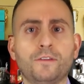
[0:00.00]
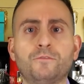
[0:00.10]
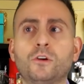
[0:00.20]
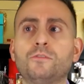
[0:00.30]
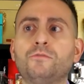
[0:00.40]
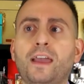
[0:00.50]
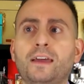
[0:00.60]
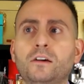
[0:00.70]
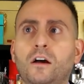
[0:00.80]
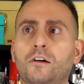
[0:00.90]
If you're a
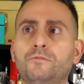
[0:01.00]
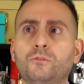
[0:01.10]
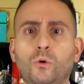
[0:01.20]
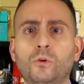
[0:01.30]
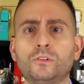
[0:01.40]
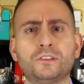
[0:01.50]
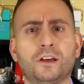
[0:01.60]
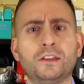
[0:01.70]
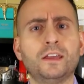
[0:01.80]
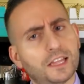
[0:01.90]
fan of floral
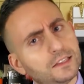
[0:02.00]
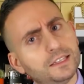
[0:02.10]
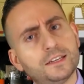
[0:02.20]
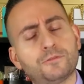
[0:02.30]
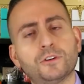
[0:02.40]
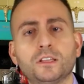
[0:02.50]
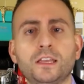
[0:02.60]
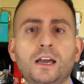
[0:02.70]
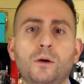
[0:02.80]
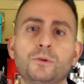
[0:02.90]
done slightly
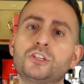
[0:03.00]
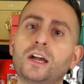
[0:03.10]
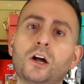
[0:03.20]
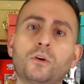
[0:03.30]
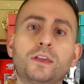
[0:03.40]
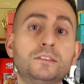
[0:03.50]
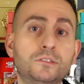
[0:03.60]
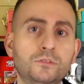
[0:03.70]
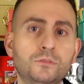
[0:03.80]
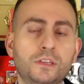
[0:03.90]
differently, I would check out
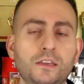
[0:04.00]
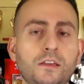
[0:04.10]
Kintsugi.